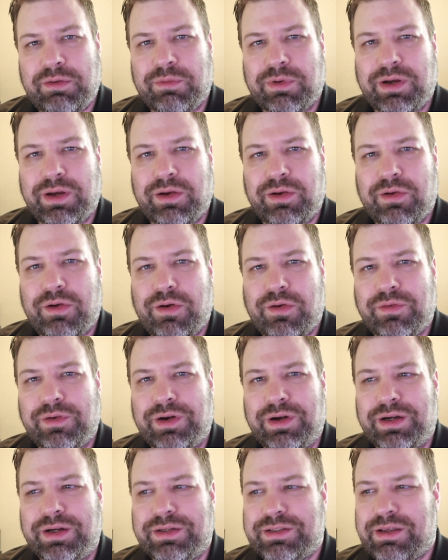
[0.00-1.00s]
We're going to go
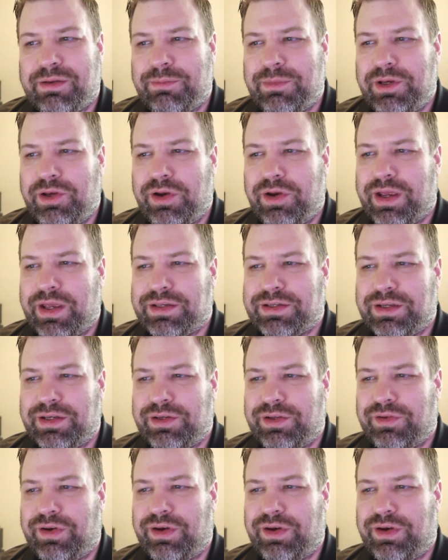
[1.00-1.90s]
over something you guys can do